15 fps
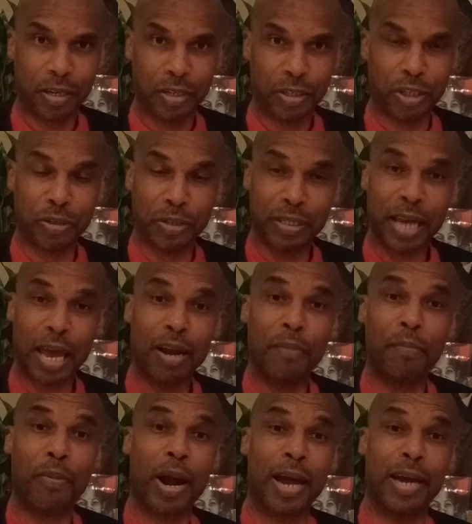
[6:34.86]
to
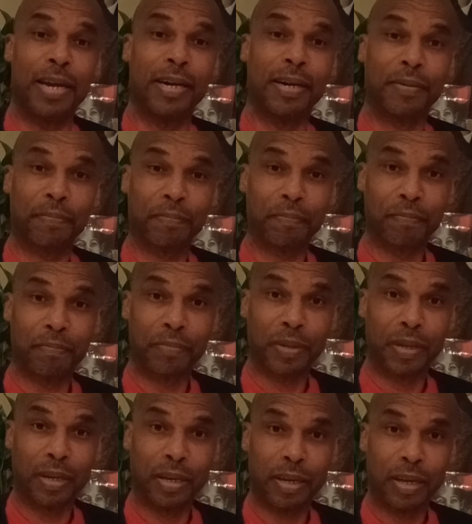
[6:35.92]
celebrate
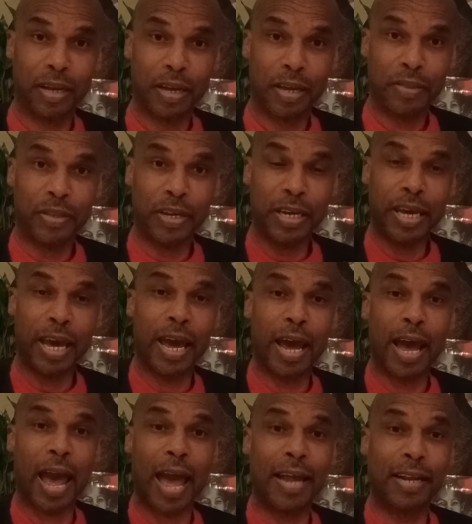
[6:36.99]
the
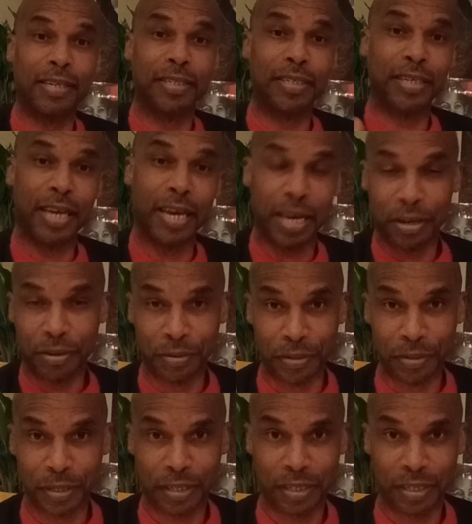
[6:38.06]
year end's yield.